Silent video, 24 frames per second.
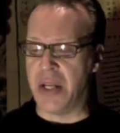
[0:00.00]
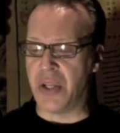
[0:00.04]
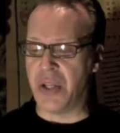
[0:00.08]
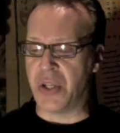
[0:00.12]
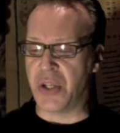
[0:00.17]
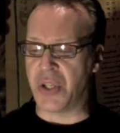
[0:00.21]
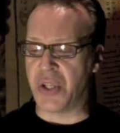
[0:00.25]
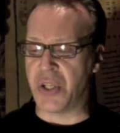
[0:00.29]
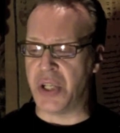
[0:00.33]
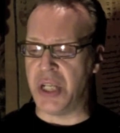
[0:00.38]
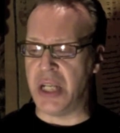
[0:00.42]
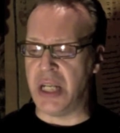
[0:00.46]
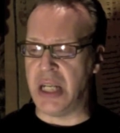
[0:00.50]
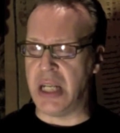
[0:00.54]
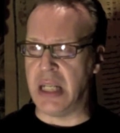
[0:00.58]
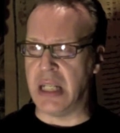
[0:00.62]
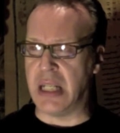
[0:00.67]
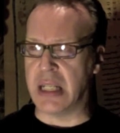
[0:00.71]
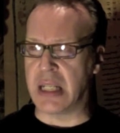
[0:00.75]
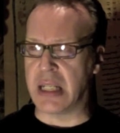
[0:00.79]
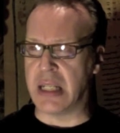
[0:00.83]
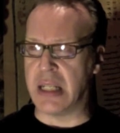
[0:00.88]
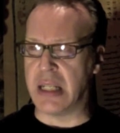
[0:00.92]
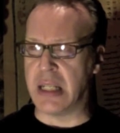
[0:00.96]
And
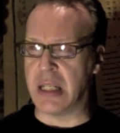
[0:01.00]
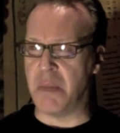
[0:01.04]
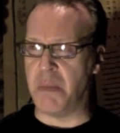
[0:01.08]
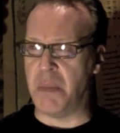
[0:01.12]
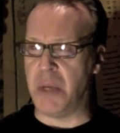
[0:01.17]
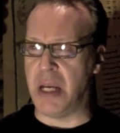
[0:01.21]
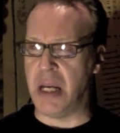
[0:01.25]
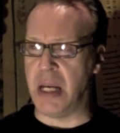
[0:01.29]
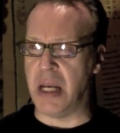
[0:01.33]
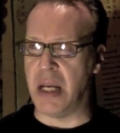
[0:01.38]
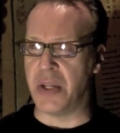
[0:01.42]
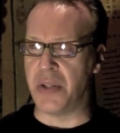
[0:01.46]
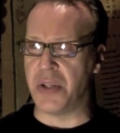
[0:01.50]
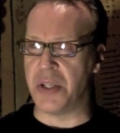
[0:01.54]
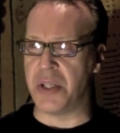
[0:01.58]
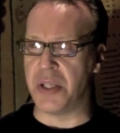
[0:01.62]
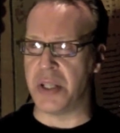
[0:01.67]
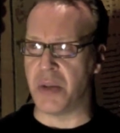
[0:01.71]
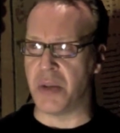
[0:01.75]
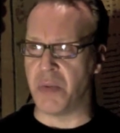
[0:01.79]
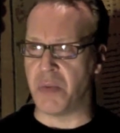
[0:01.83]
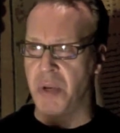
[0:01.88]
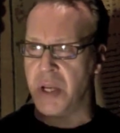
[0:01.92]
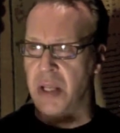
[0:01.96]
she listened to me and
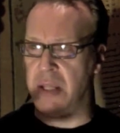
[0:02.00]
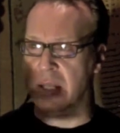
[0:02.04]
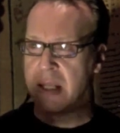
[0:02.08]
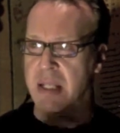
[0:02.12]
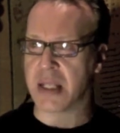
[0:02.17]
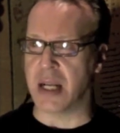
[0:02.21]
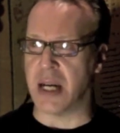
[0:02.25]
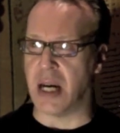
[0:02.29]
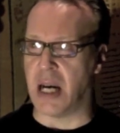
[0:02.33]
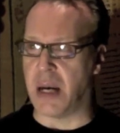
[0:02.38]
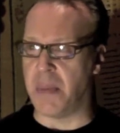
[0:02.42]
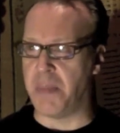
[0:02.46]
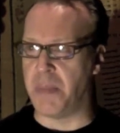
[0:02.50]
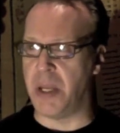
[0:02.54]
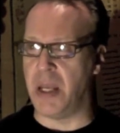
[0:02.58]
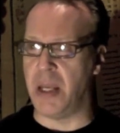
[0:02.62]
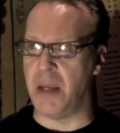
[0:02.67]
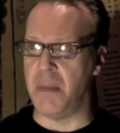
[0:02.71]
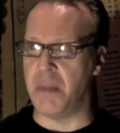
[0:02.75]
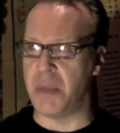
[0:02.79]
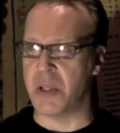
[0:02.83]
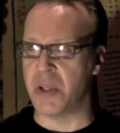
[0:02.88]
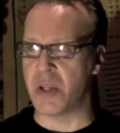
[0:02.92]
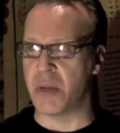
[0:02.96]
she said, Read this
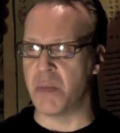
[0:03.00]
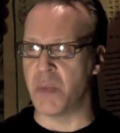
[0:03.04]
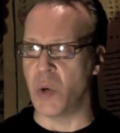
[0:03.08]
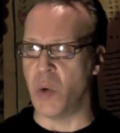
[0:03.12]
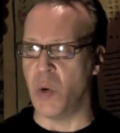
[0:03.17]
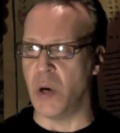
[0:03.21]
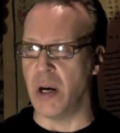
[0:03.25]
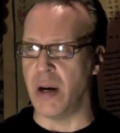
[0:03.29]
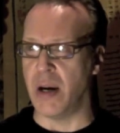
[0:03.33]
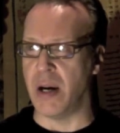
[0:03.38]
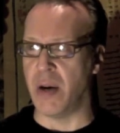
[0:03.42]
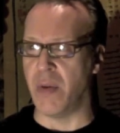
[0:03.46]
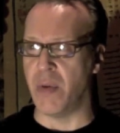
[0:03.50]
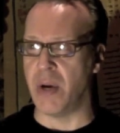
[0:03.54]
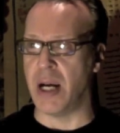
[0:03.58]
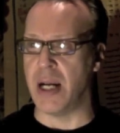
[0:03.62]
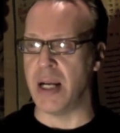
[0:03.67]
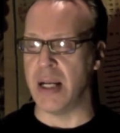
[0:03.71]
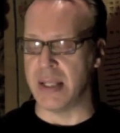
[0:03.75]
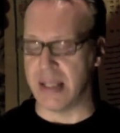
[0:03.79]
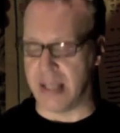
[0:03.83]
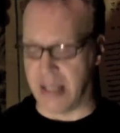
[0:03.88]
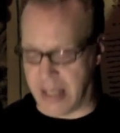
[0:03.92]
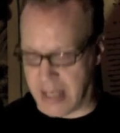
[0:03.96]
copy, Mr. McQuary,
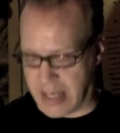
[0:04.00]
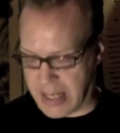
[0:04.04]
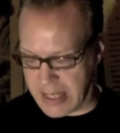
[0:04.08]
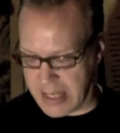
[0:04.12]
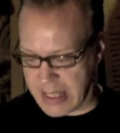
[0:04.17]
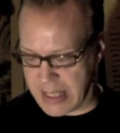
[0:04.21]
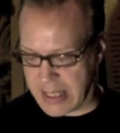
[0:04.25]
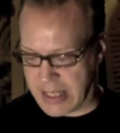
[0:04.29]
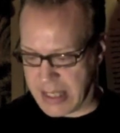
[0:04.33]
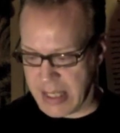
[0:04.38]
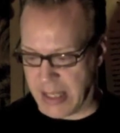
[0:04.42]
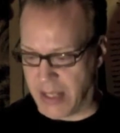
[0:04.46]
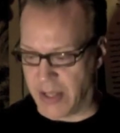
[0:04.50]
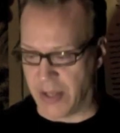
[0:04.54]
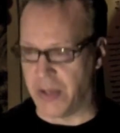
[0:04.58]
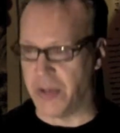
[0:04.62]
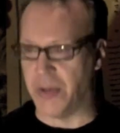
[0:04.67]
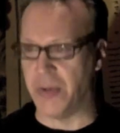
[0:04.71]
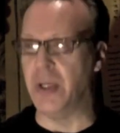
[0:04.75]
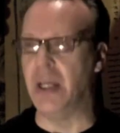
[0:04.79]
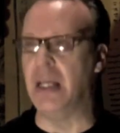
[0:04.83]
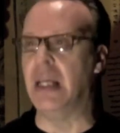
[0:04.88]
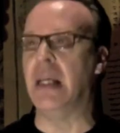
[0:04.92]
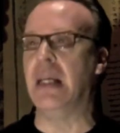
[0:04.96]
right? I said, Yes,
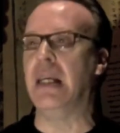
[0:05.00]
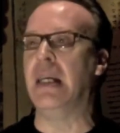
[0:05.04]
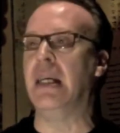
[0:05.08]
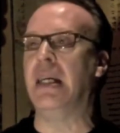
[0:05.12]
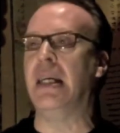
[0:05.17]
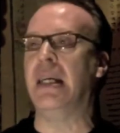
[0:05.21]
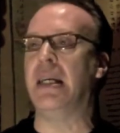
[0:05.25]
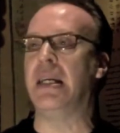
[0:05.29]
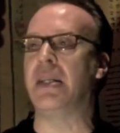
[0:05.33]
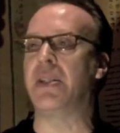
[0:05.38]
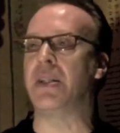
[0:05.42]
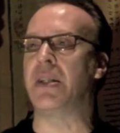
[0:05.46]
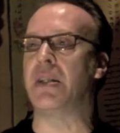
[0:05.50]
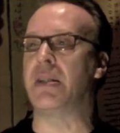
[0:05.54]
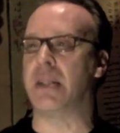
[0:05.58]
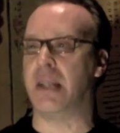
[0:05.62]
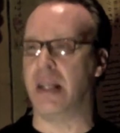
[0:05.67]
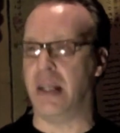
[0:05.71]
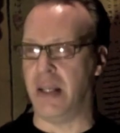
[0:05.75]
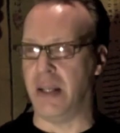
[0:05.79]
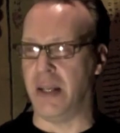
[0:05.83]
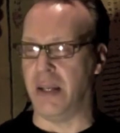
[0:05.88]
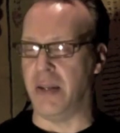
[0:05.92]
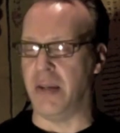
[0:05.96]
hello. And she
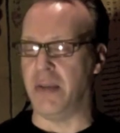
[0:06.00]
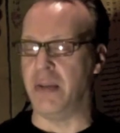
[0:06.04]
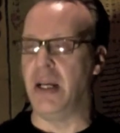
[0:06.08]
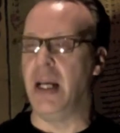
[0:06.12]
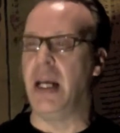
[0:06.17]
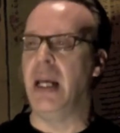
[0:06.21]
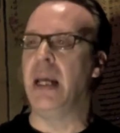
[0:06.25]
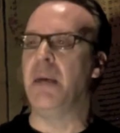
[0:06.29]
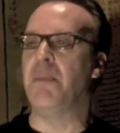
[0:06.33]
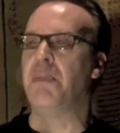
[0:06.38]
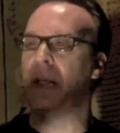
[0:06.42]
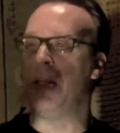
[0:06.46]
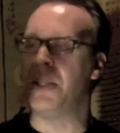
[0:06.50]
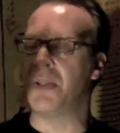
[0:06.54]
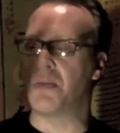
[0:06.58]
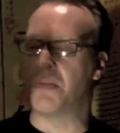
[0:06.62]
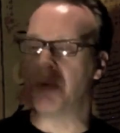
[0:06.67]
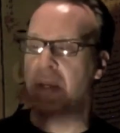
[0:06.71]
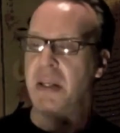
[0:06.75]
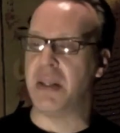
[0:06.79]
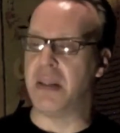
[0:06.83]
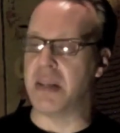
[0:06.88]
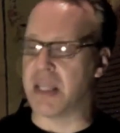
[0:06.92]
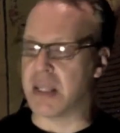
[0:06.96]
goes, Hello.
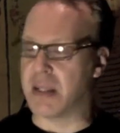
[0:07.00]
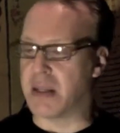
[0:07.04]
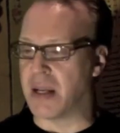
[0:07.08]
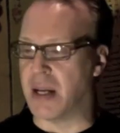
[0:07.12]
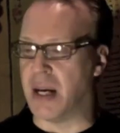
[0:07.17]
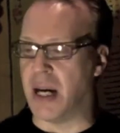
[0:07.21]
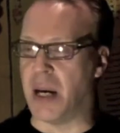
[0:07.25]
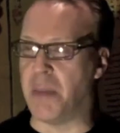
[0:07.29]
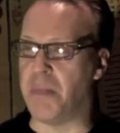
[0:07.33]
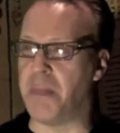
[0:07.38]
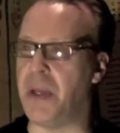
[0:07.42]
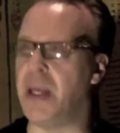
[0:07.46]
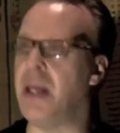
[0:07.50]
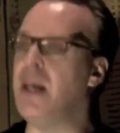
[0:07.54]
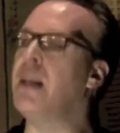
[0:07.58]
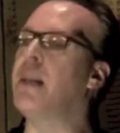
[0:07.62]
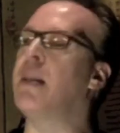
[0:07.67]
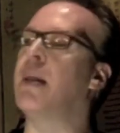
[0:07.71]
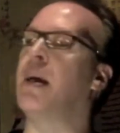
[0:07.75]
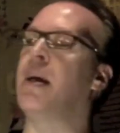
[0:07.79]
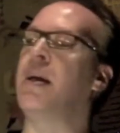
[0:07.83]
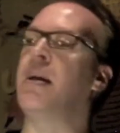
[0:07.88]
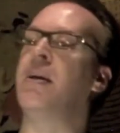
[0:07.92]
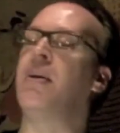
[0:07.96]
Please read this
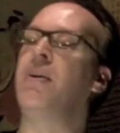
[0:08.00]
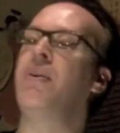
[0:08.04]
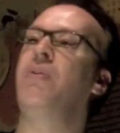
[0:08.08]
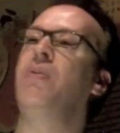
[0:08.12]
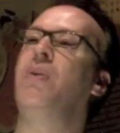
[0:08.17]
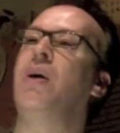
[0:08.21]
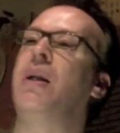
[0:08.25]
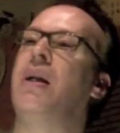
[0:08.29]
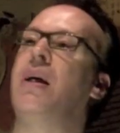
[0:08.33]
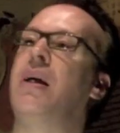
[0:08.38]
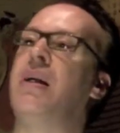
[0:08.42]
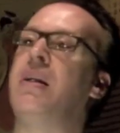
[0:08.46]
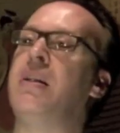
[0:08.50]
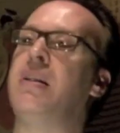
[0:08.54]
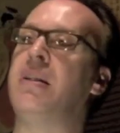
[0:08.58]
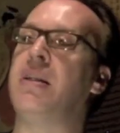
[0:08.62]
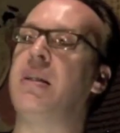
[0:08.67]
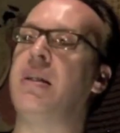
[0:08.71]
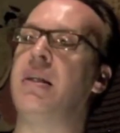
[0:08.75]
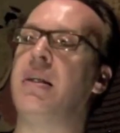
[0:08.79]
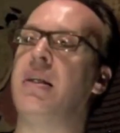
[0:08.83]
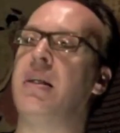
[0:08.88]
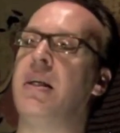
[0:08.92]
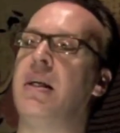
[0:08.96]
copy. Thank you. And I
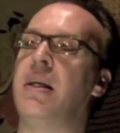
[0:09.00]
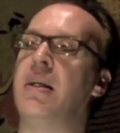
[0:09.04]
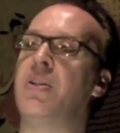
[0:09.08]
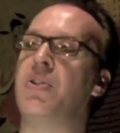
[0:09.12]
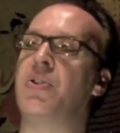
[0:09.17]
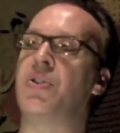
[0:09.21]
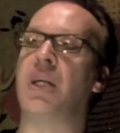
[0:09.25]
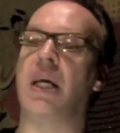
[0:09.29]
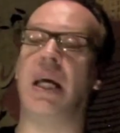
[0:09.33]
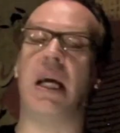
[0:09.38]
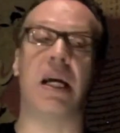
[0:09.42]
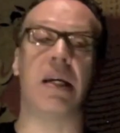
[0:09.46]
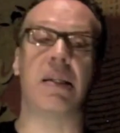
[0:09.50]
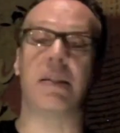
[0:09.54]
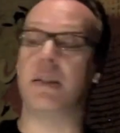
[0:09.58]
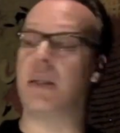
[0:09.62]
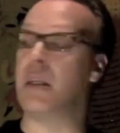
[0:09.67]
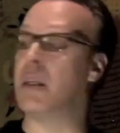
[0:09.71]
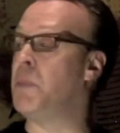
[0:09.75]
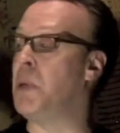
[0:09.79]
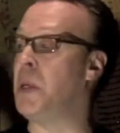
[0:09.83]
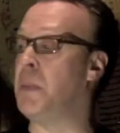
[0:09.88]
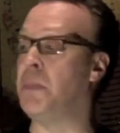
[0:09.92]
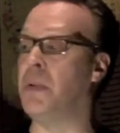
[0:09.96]
did. And she
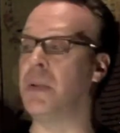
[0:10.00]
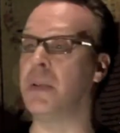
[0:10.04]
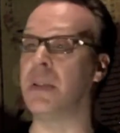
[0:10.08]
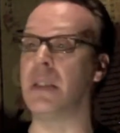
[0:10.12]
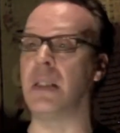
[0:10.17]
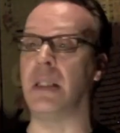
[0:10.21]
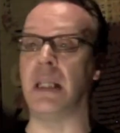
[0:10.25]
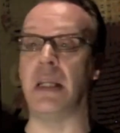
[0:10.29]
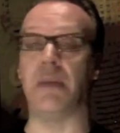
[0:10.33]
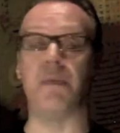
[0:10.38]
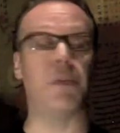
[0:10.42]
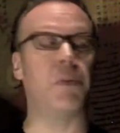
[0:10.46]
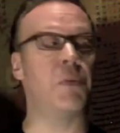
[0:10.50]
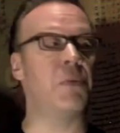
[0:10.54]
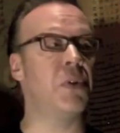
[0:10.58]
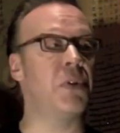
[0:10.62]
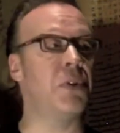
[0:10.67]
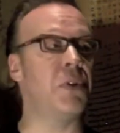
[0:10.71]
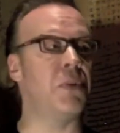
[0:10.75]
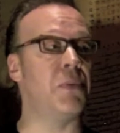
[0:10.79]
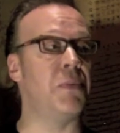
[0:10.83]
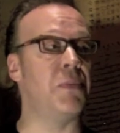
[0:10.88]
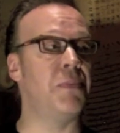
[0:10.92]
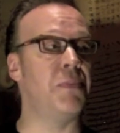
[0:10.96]
asked the other people to leave the
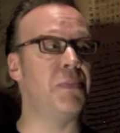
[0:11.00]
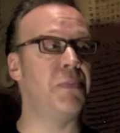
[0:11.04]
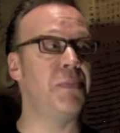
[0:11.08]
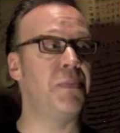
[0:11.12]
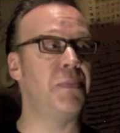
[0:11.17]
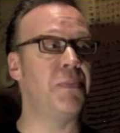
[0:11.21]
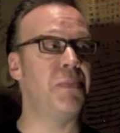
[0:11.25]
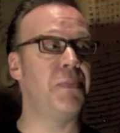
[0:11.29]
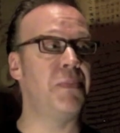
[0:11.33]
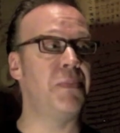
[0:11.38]
room.